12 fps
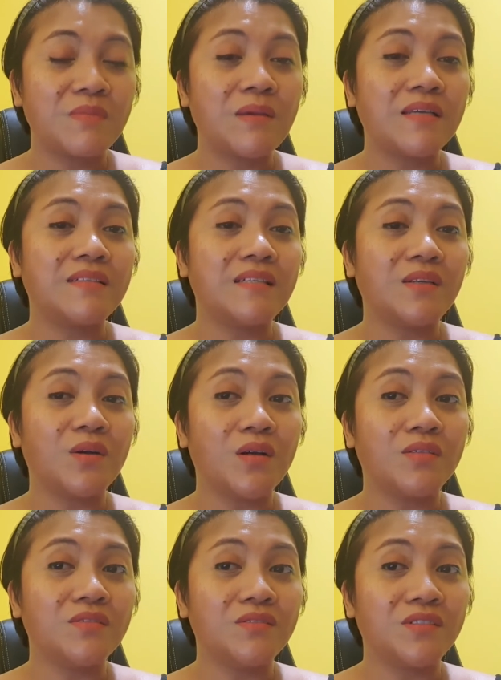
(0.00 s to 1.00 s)
depending
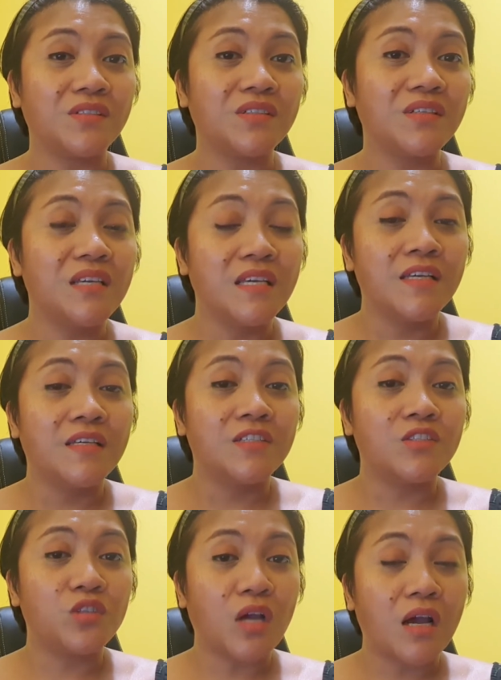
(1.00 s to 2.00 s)
on
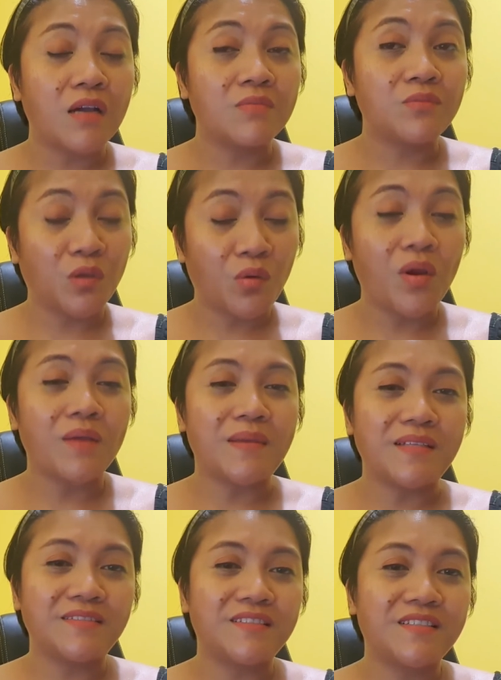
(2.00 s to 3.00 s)
the job
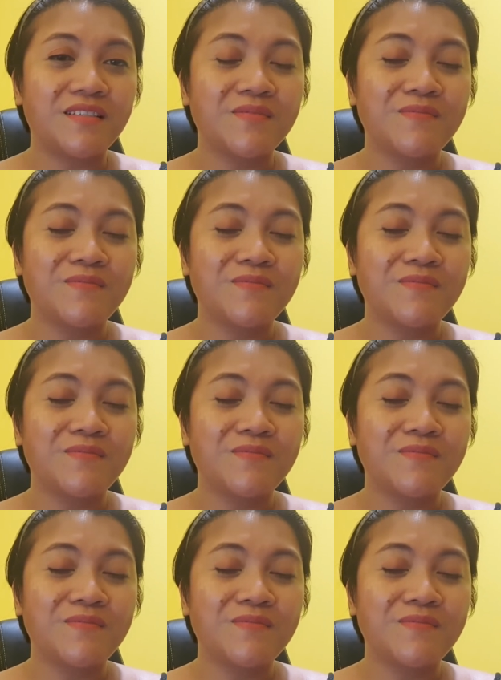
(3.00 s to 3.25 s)
requirements.